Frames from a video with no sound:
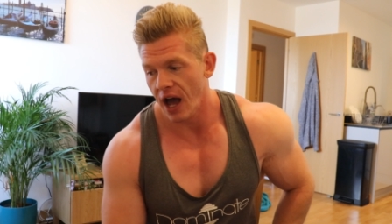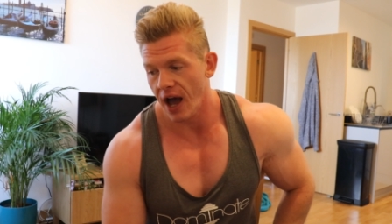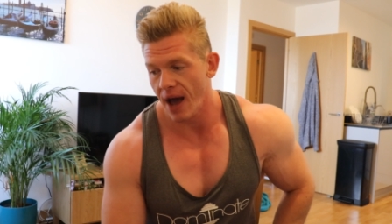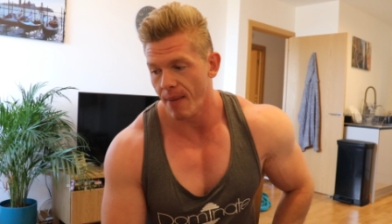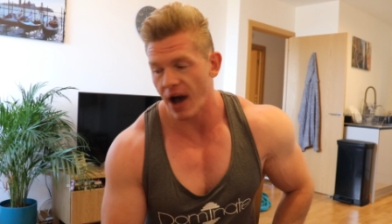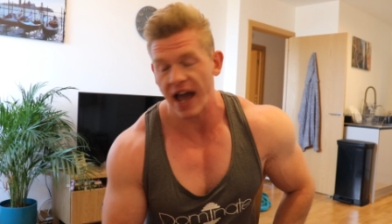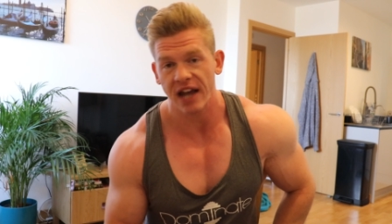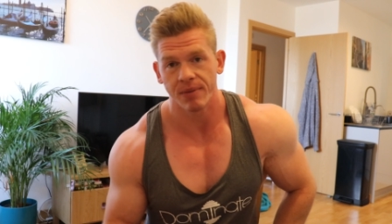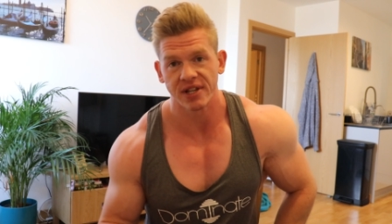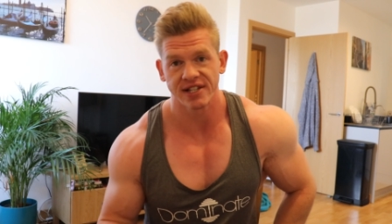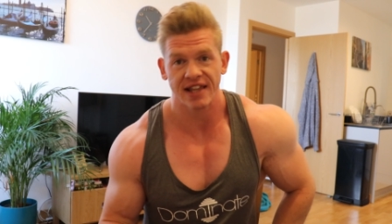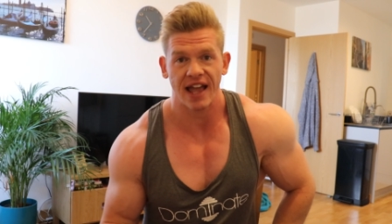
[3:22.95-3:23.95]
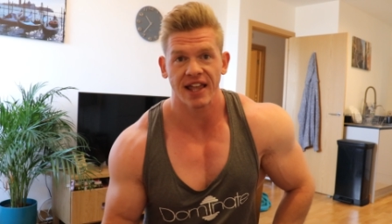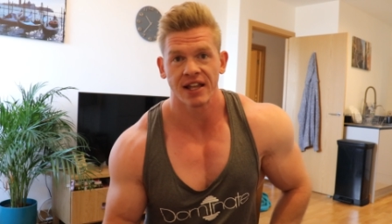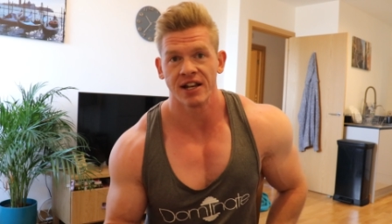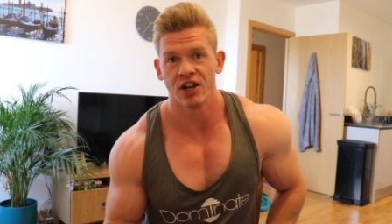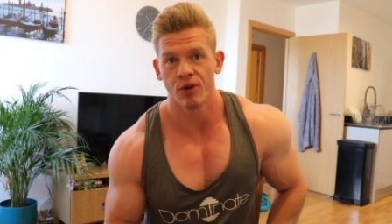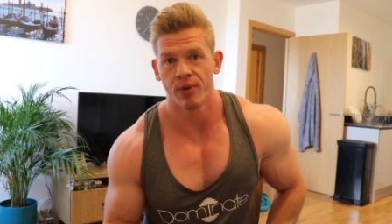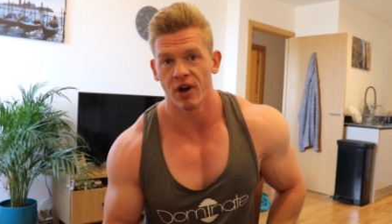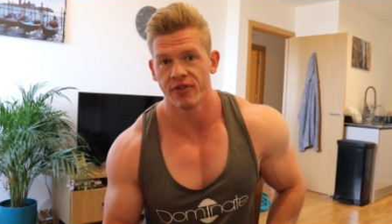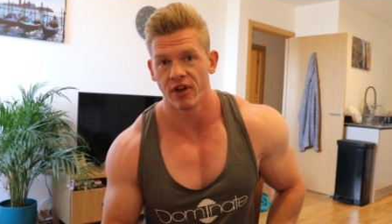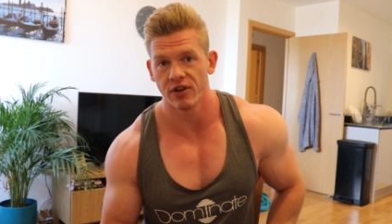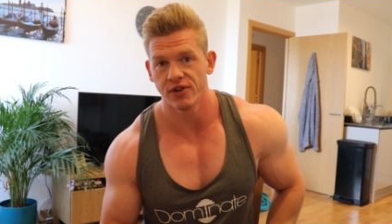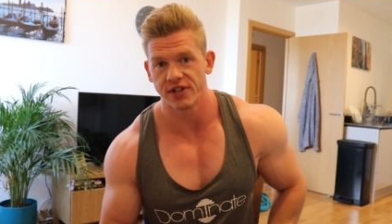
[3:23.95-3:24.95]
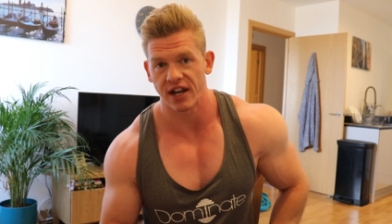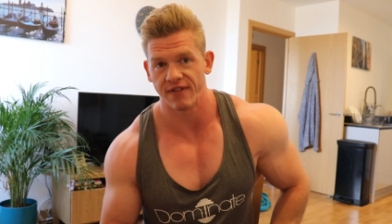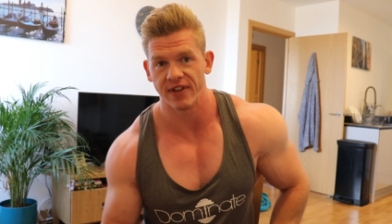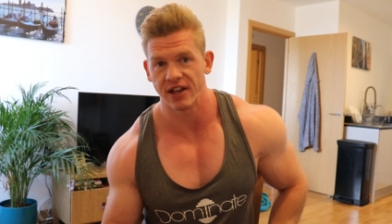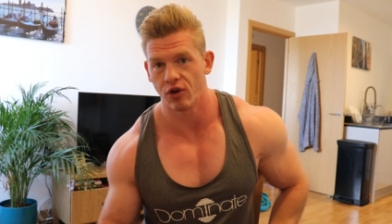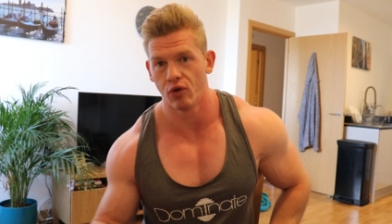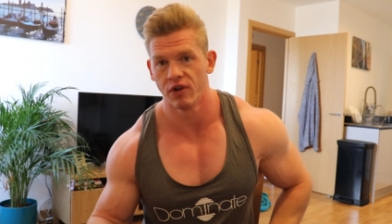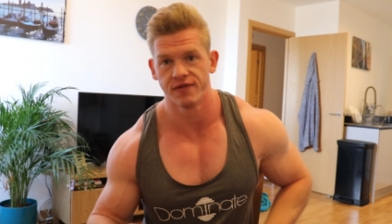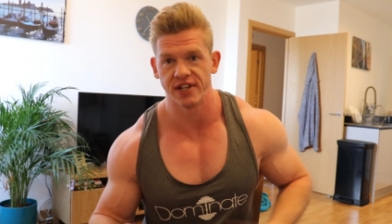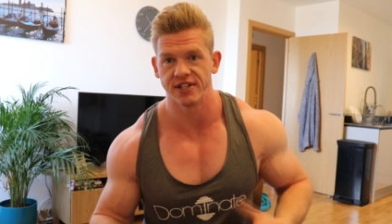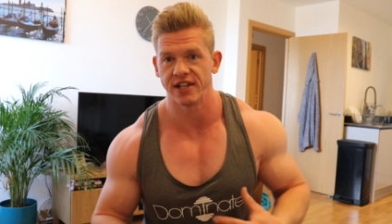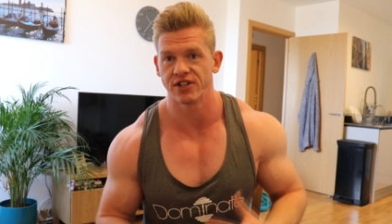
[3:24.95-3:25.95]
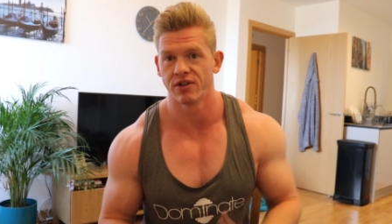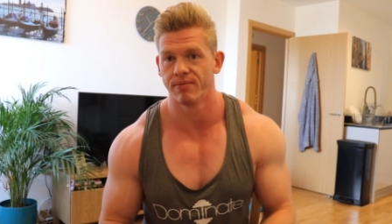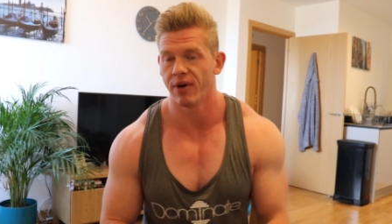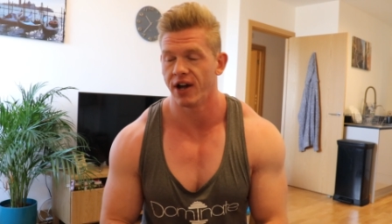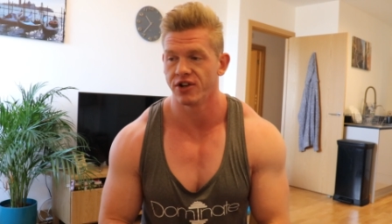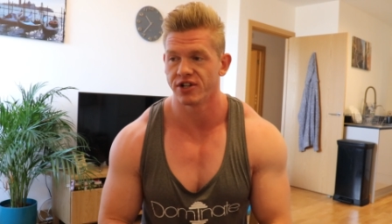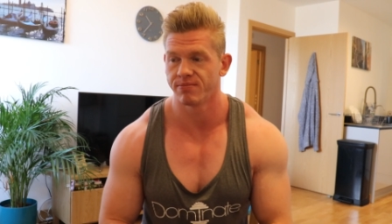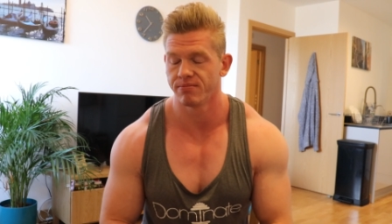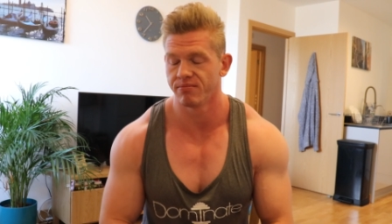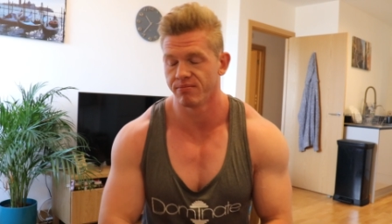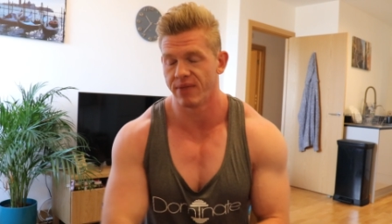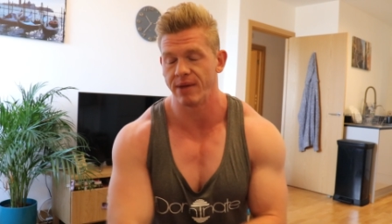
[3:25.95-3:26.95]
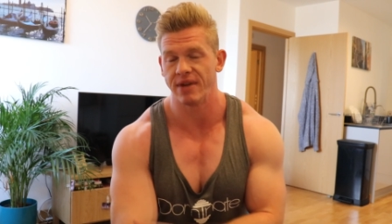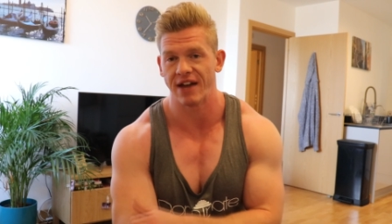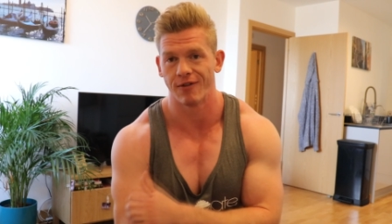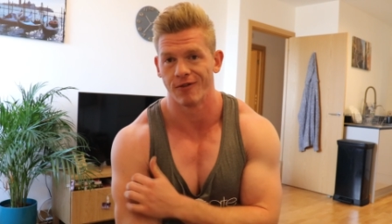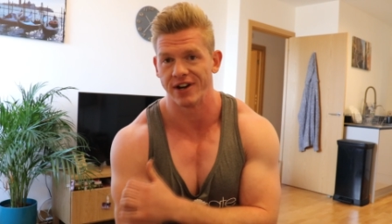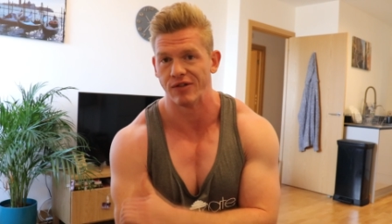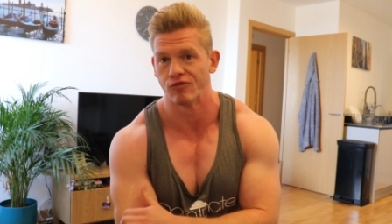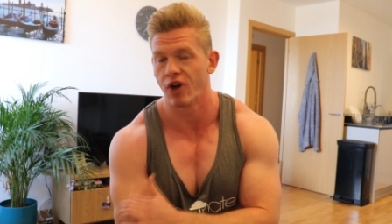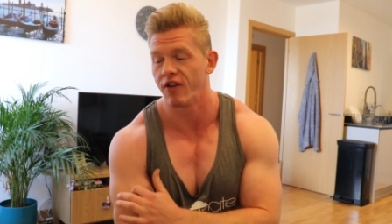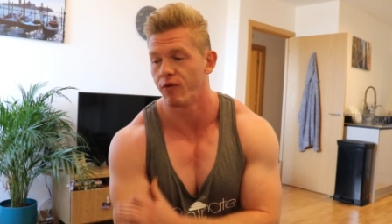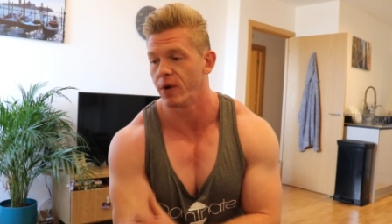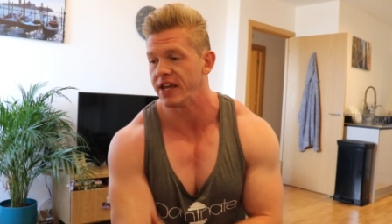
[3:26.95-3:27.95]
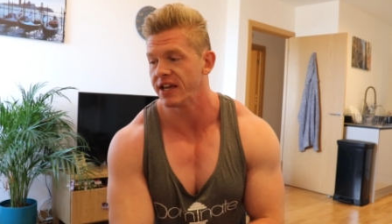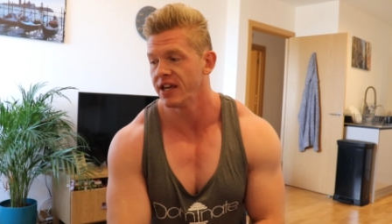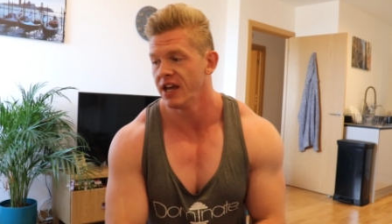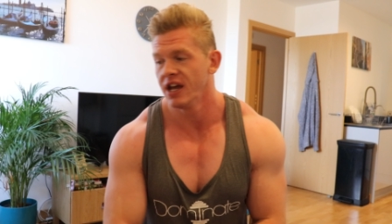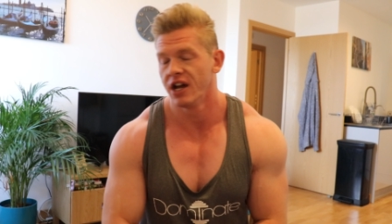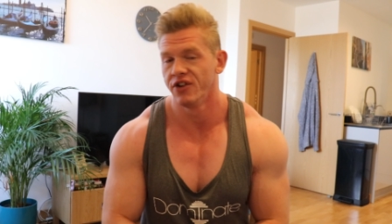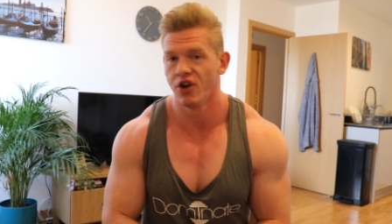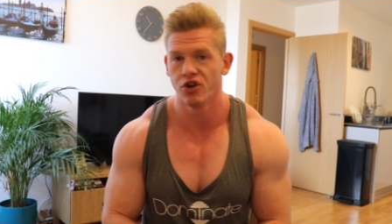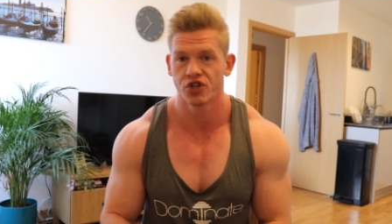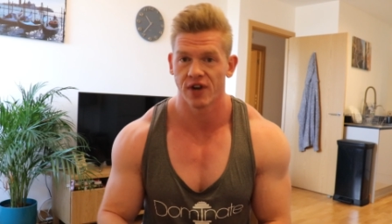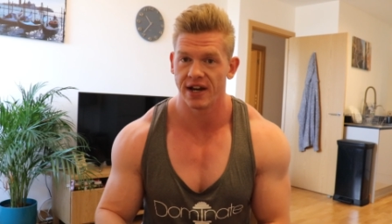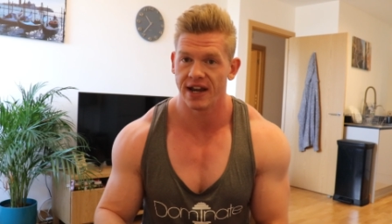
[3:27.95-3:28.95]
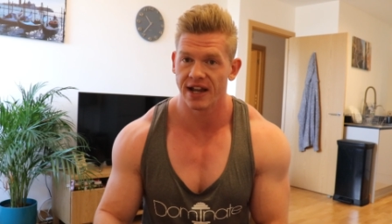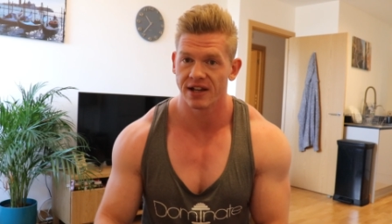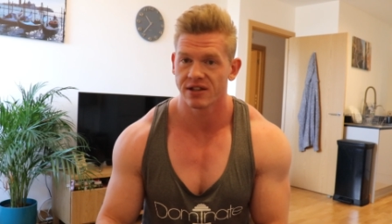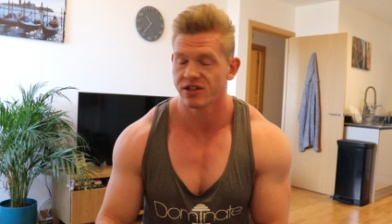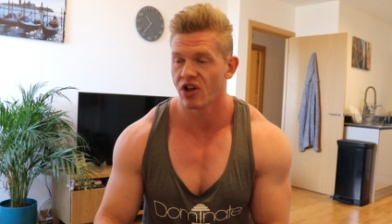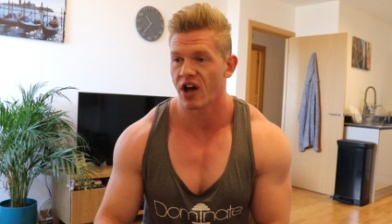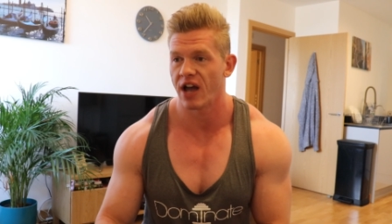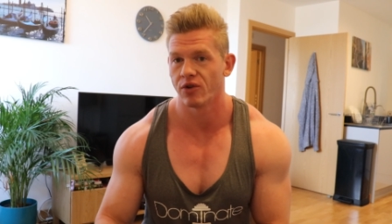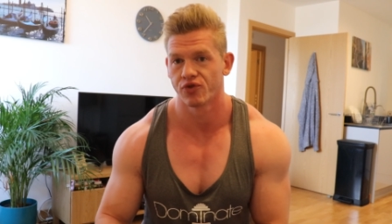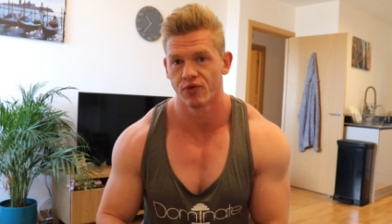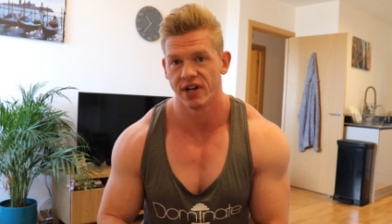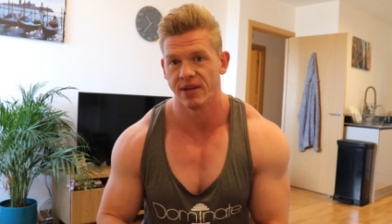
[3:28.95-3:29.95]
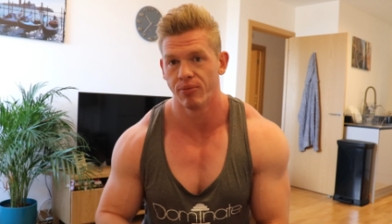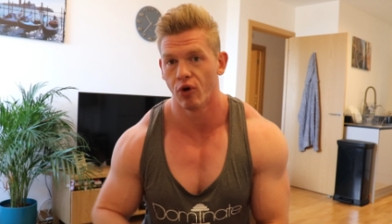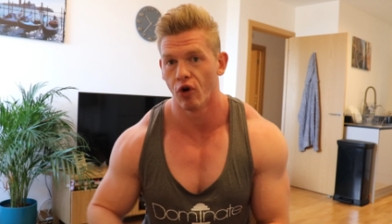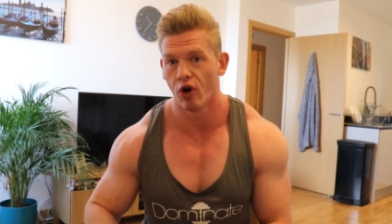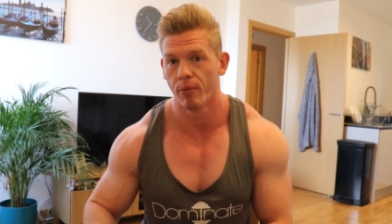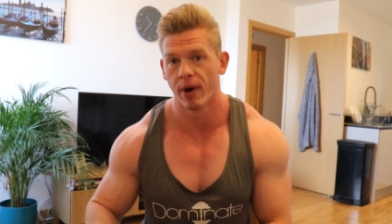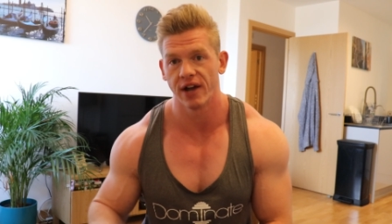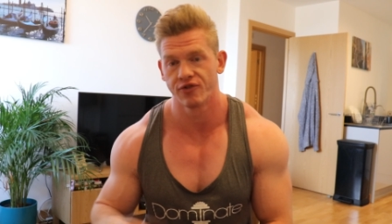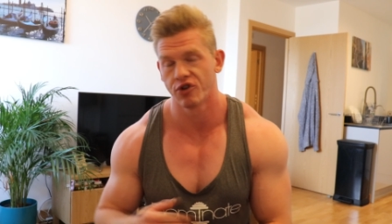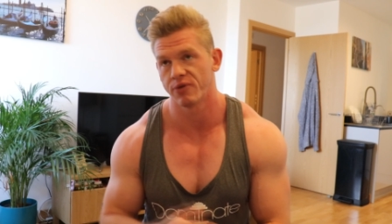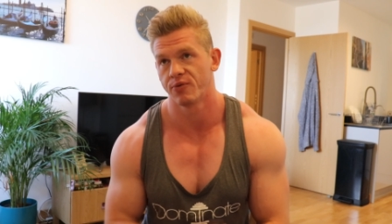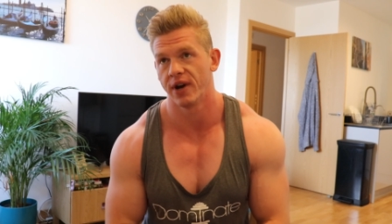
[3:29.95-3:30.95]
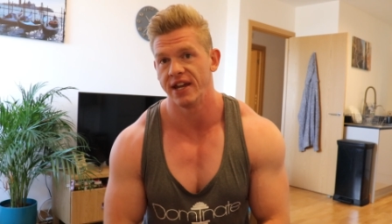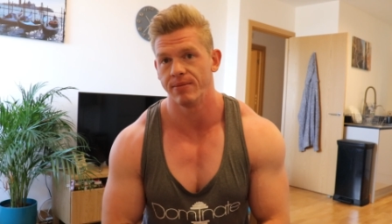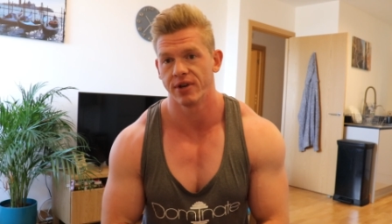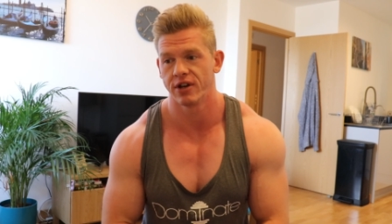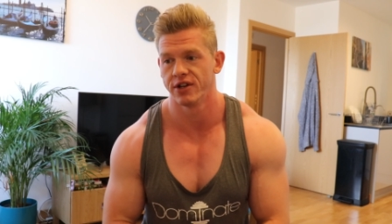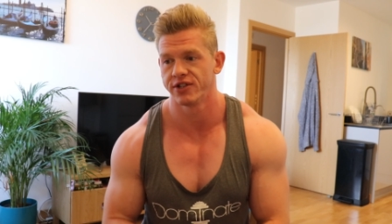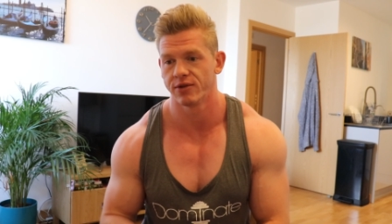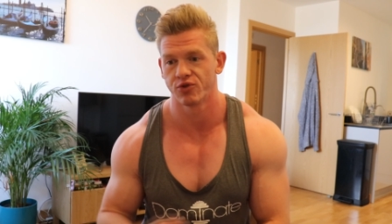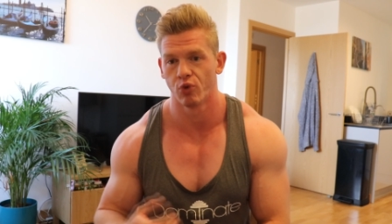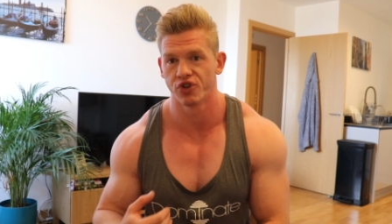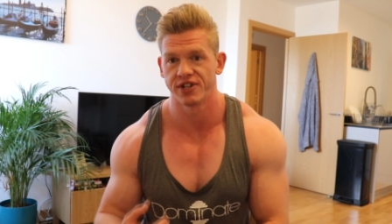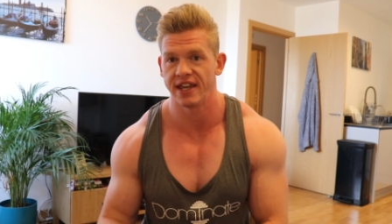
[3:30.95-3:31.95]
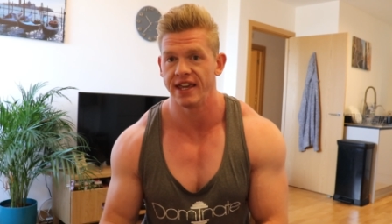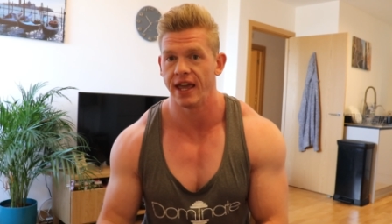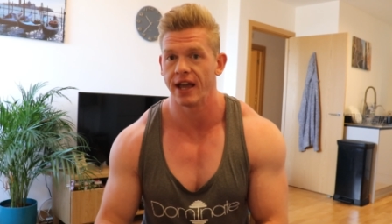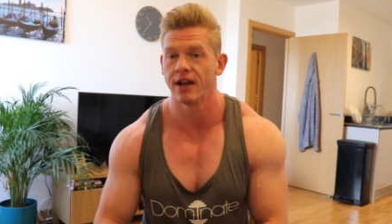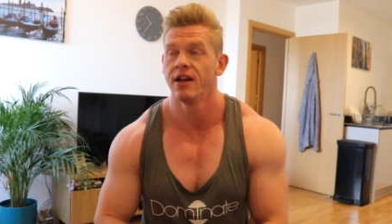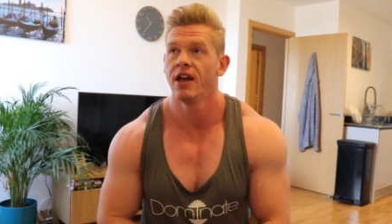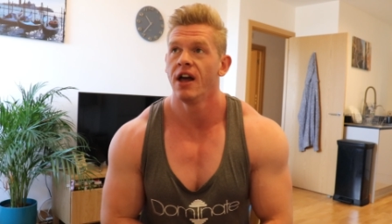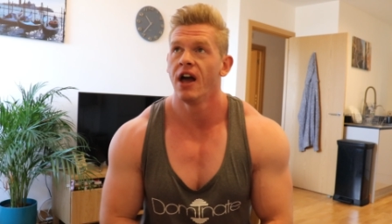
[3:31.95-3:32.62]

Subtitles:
I had been slacking a little bit on those, and I think all of these things combined just maybe have a really rough week. No training, diet was really poor, but I dropped weight because I just wasn't eating.